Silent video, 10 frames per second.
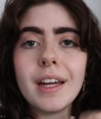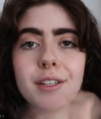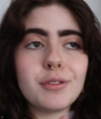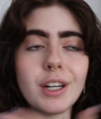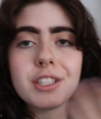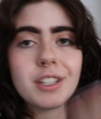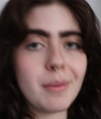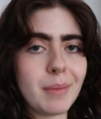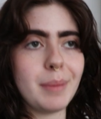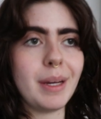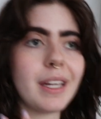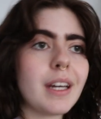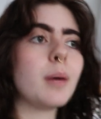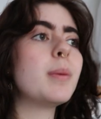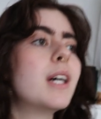and freshen up my
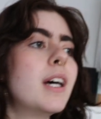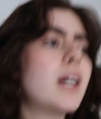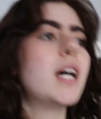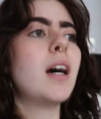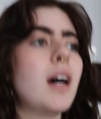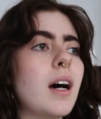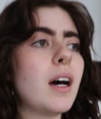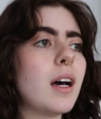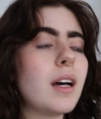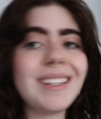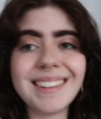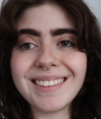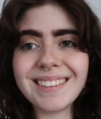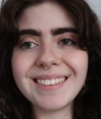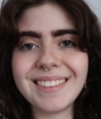makeup.
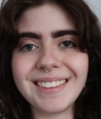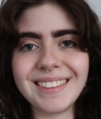Uh,